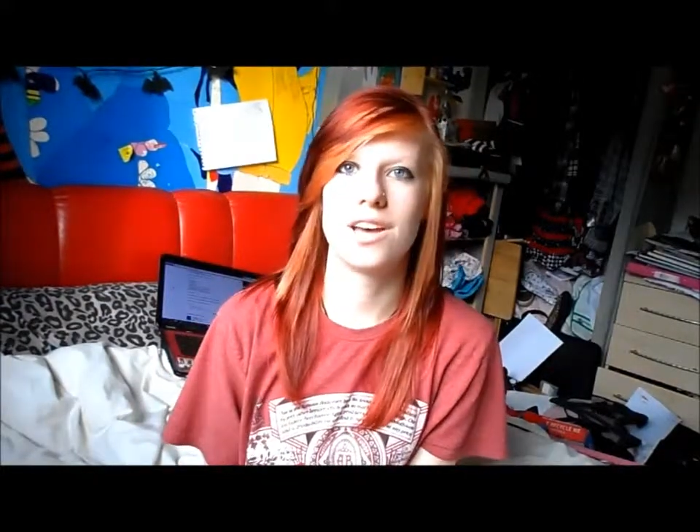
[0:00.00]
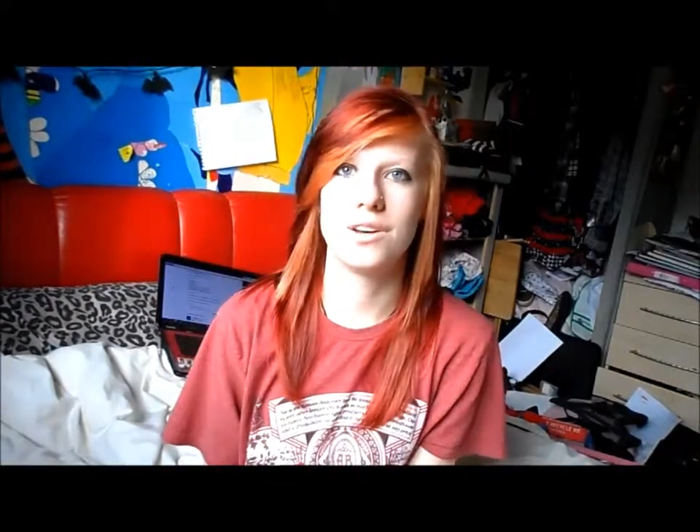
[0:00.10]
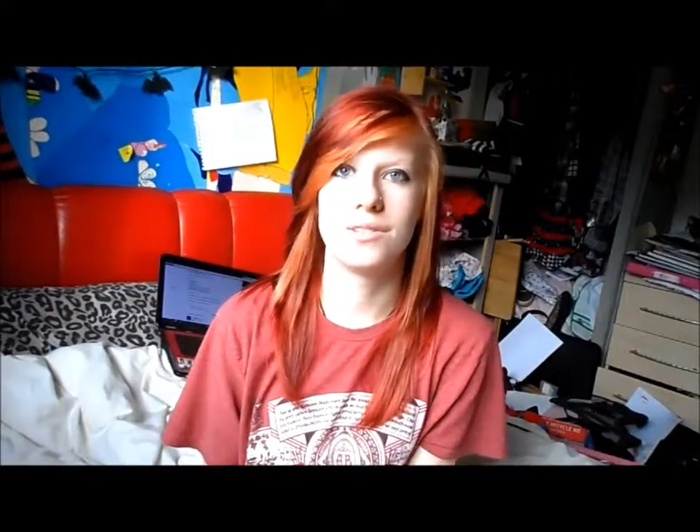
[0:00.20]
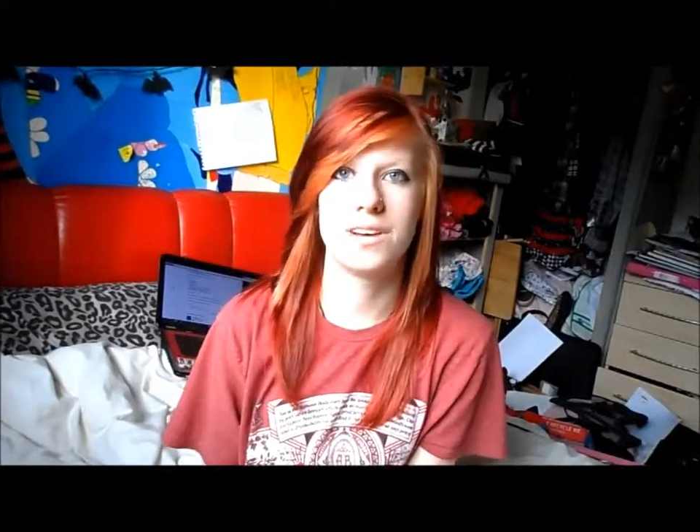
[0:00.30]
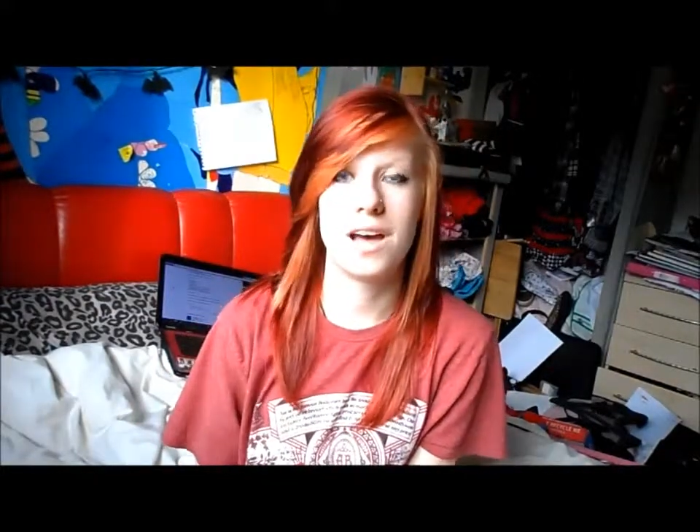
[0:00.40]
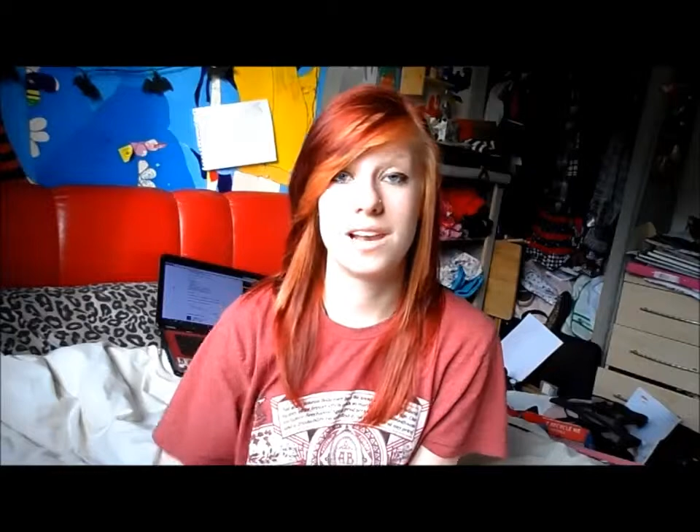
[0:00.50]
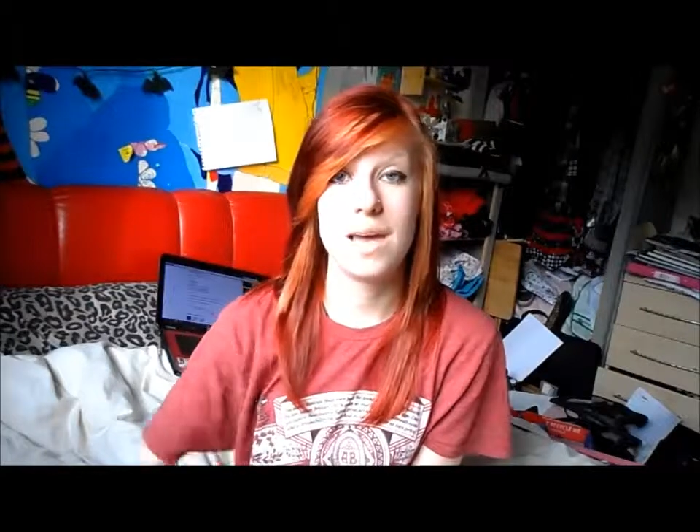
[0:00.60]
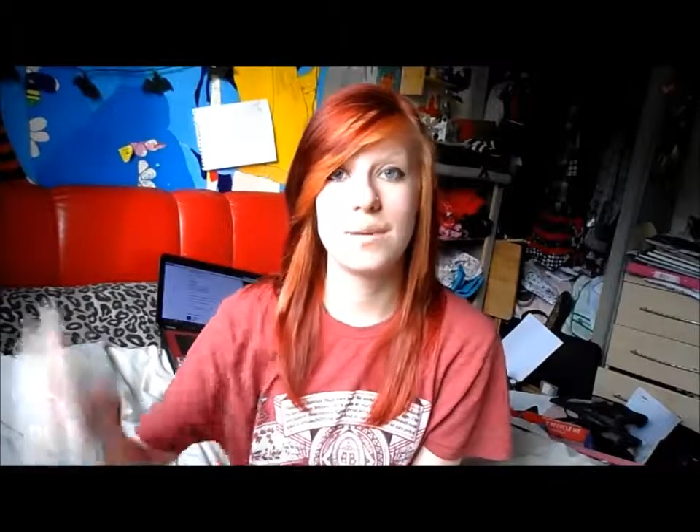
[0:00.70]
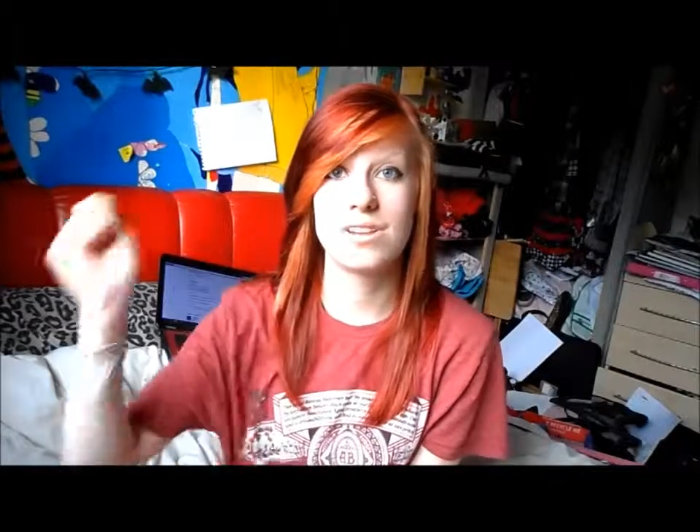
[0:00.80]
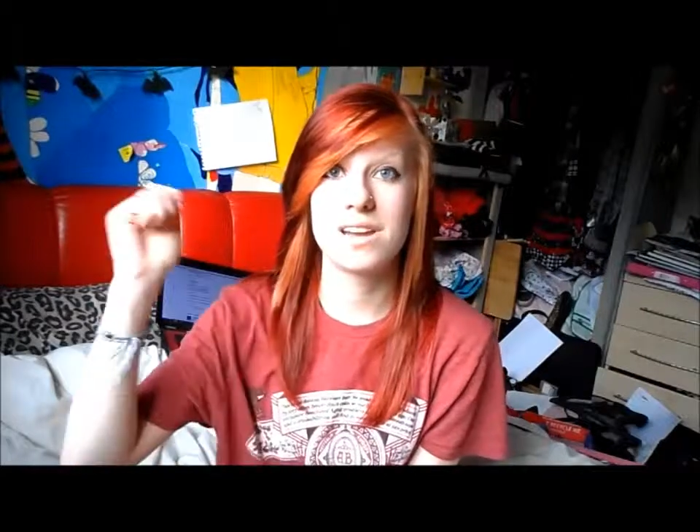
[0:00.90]
So
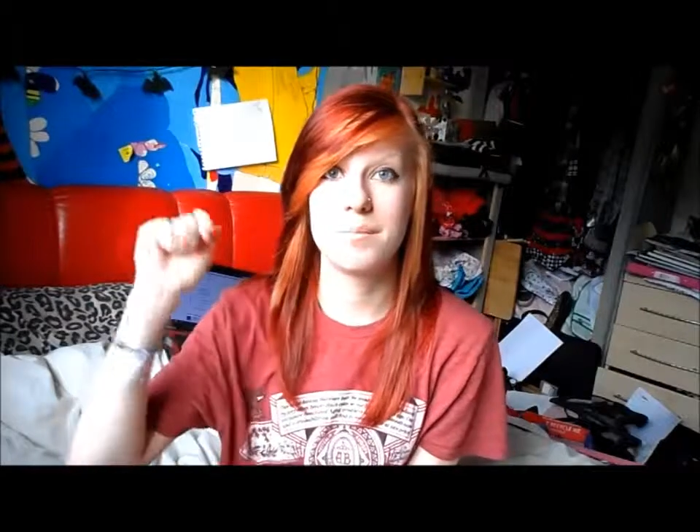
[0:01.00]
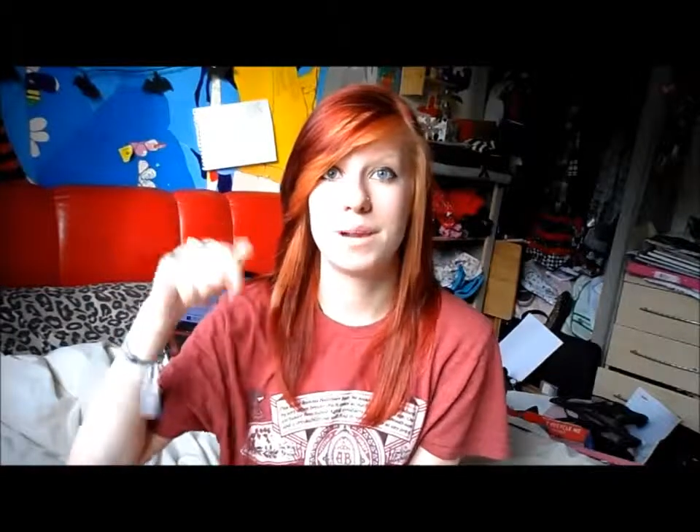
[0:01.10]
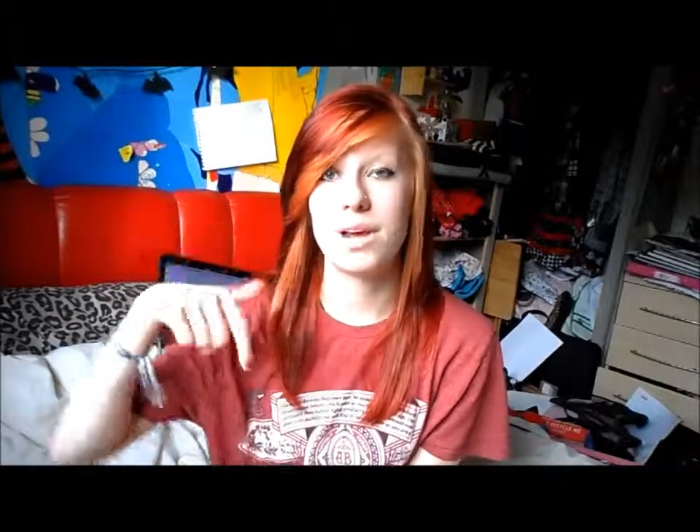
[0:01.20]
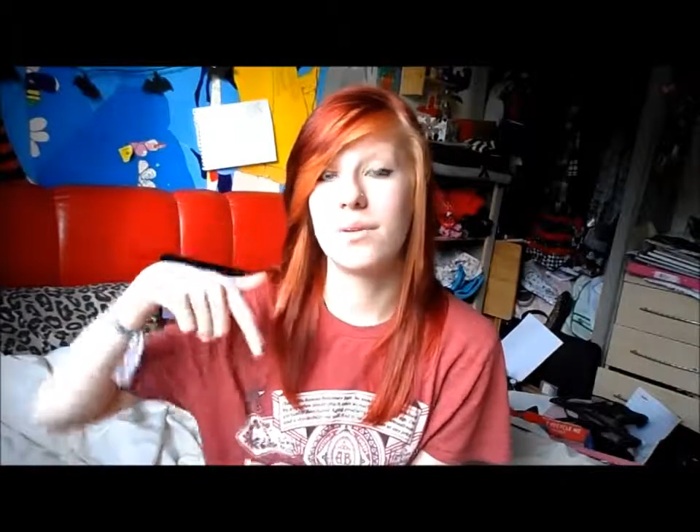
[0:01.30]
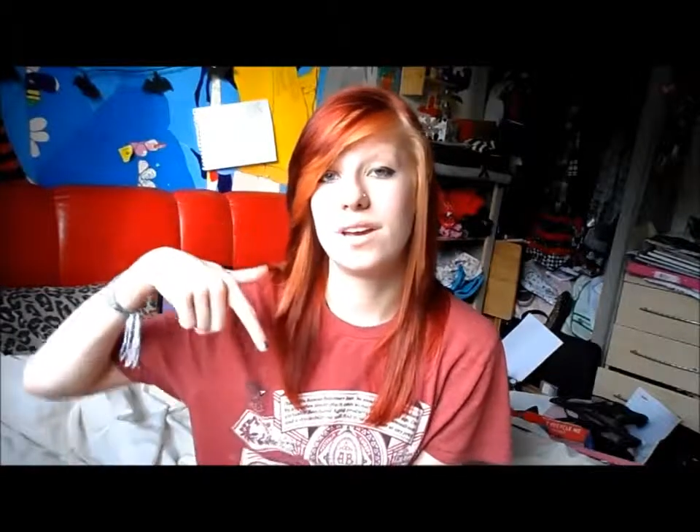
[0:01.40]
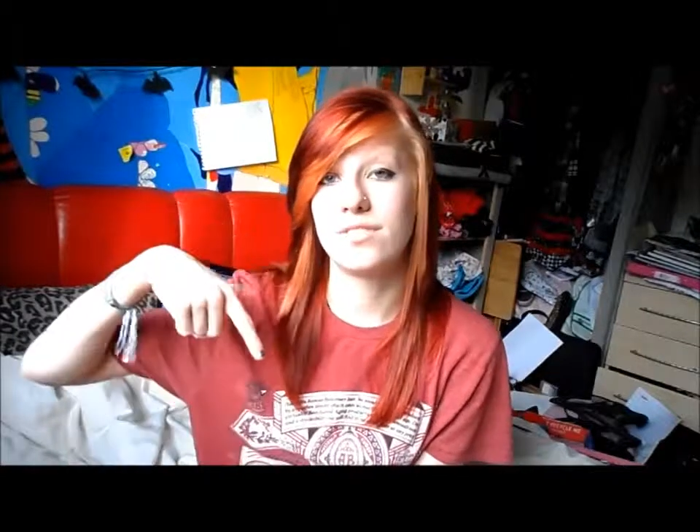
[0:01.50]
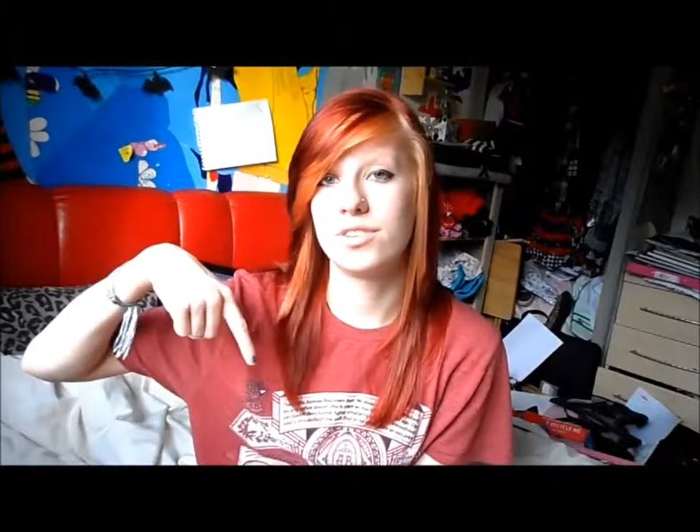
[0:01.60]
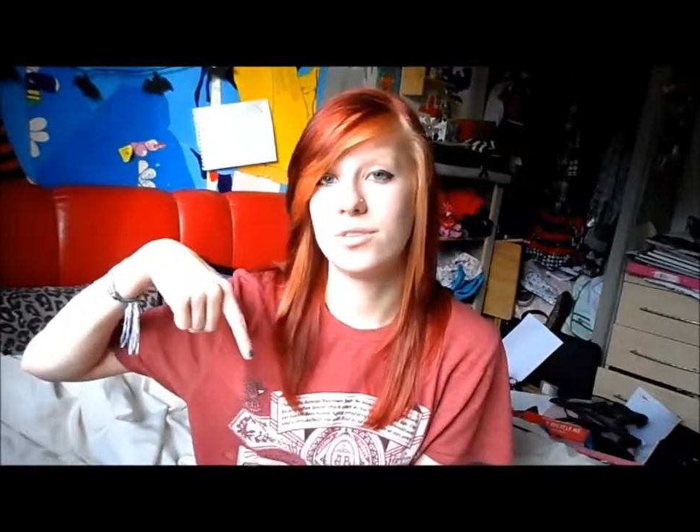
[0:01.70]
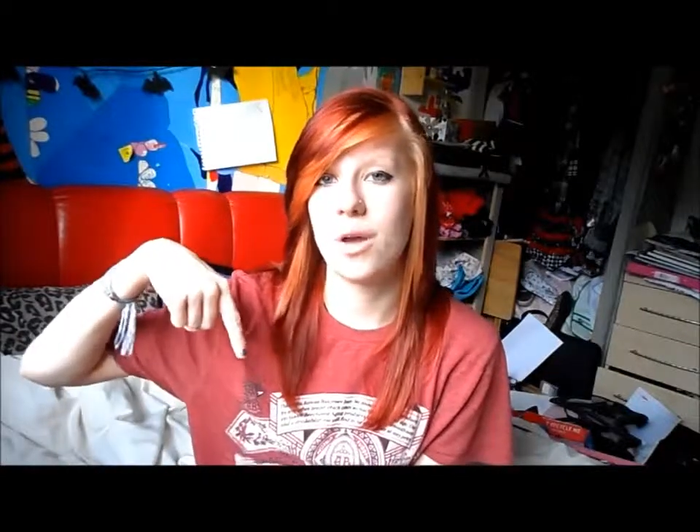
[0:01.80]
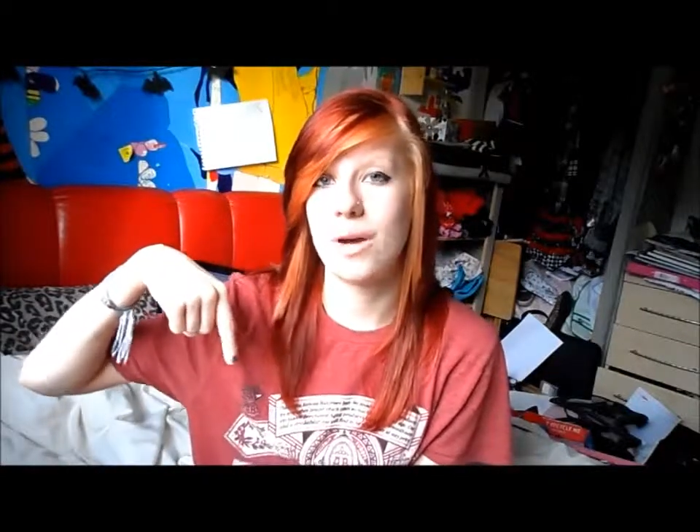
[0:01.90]
let me know down below
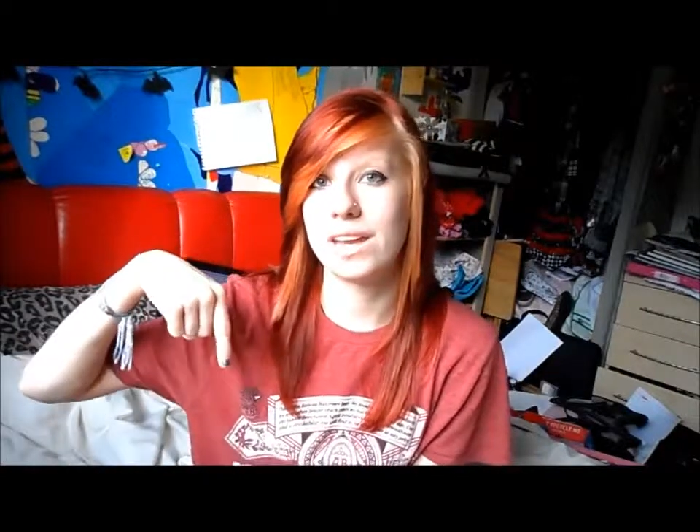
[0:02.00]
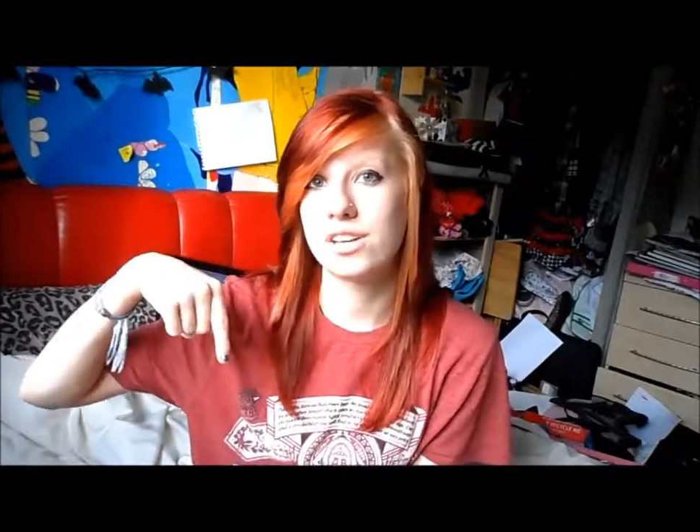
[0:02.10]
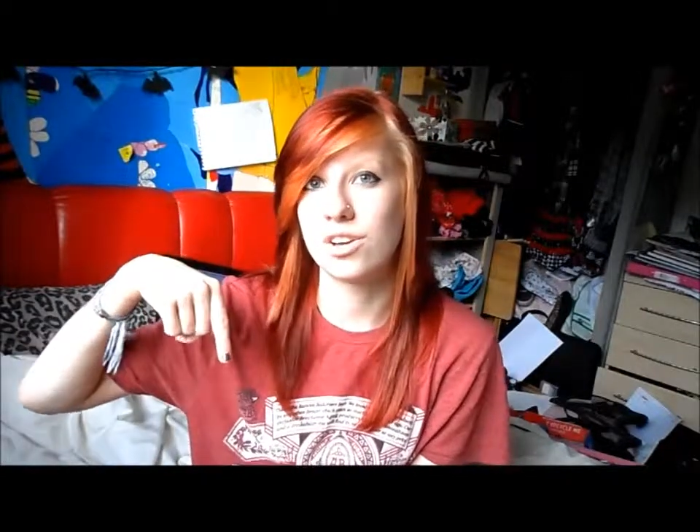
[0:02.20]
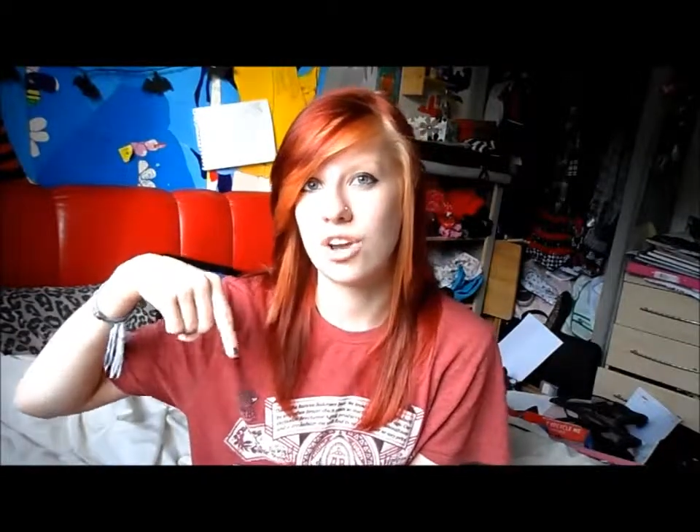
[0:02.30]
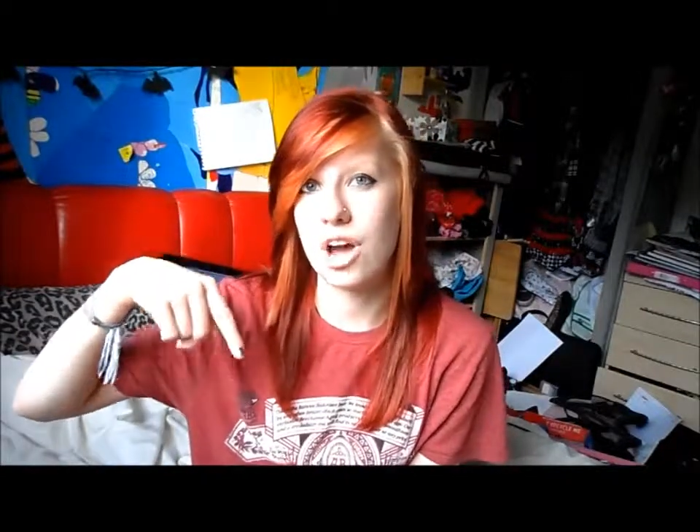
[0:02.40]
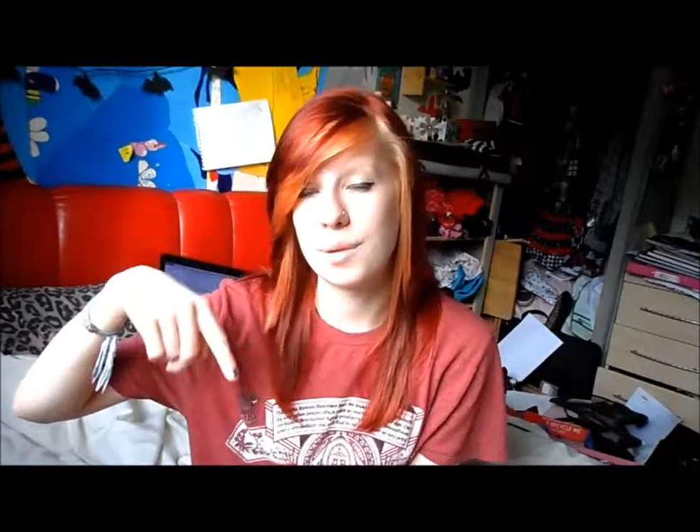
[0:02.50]
if you know any good